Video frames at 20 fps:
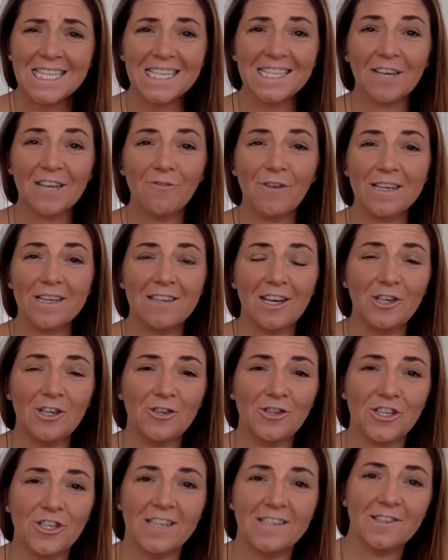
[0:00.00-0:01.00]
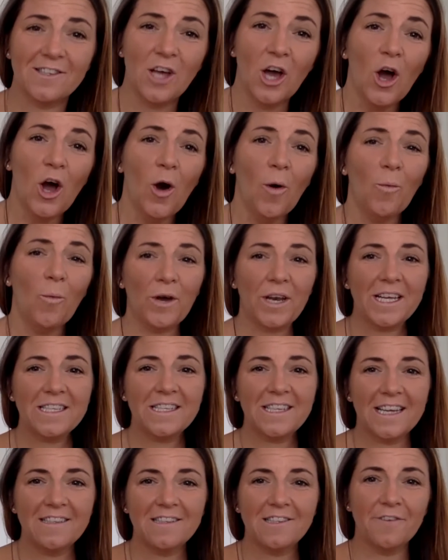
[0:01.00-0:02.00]
setting resolutions. What I
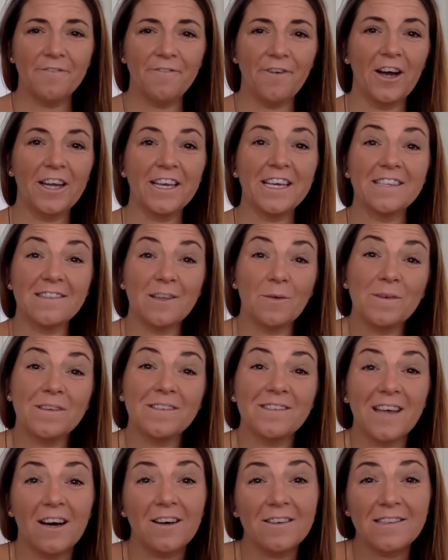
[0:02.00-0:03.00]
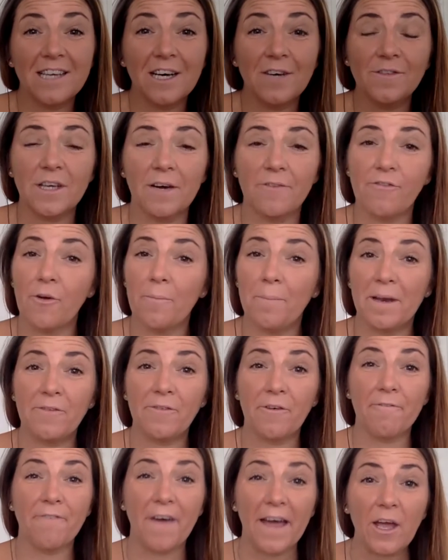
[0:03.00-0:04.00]
tend to find is that we set ourselves up for a bit
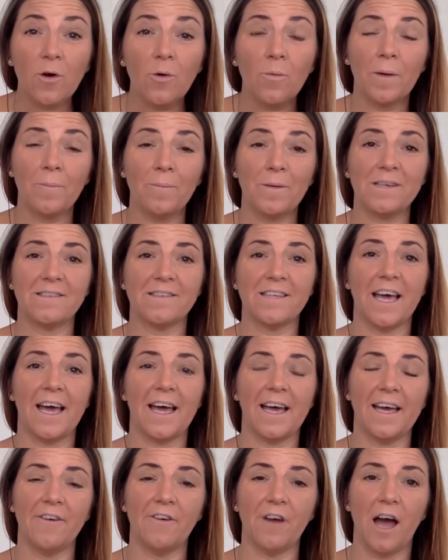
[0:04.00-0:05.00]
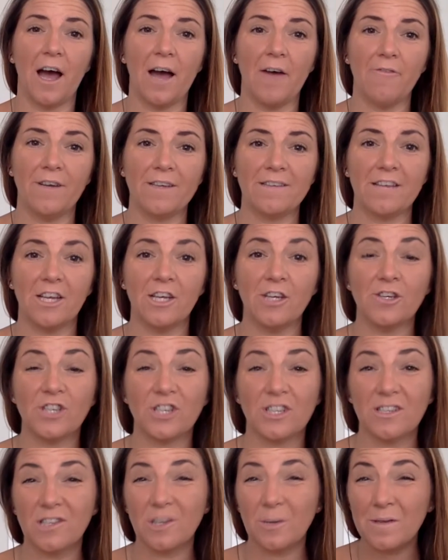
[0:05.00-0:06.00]
of a fail when we set
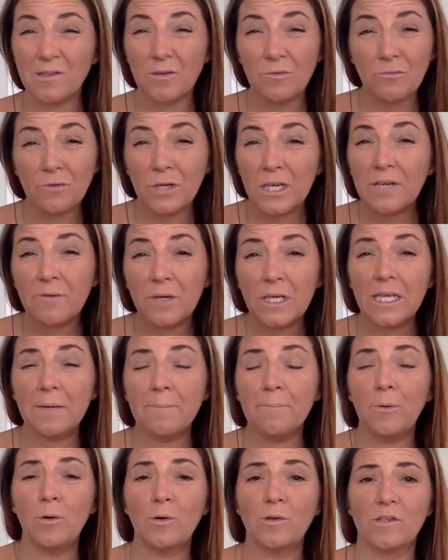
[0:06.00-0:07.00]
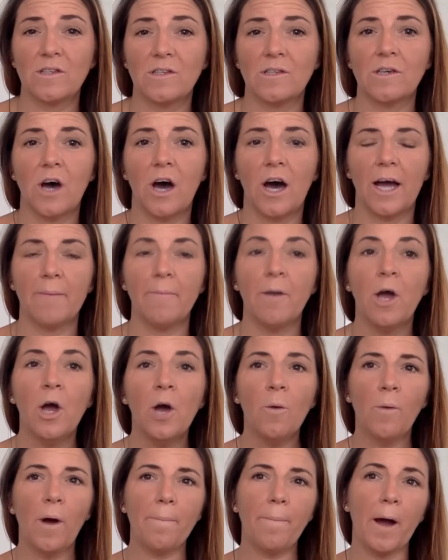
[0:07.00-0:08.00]
resolution. So it's a really, really important time
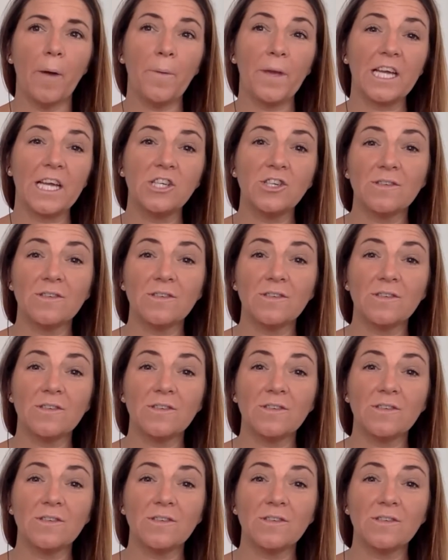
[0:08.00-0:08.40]
whereby we